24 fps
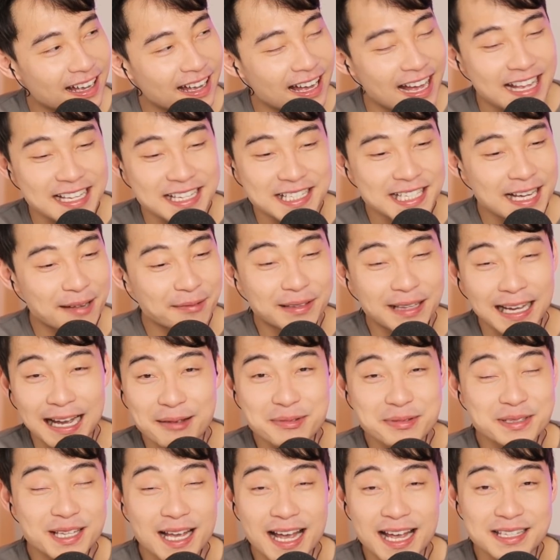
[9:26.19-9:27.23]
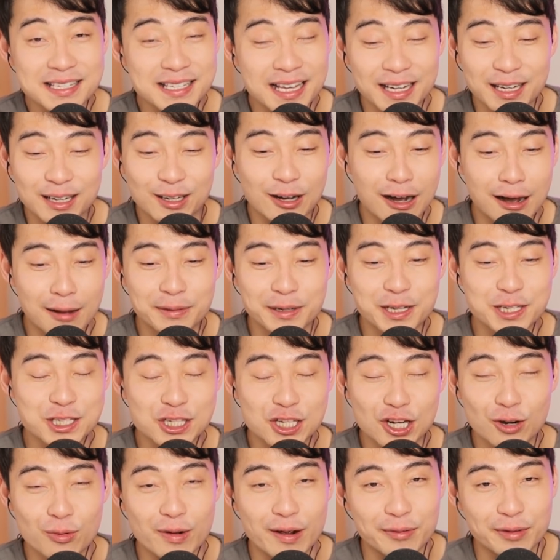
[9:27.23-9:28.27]
And sometimes that's at a comedy
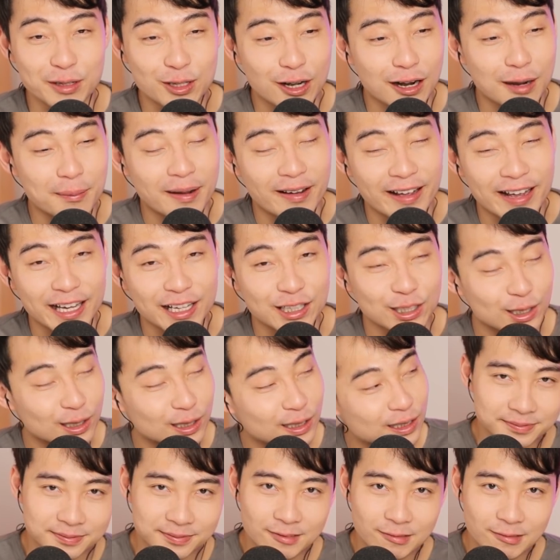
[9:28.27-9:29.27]
show where we talk about anal.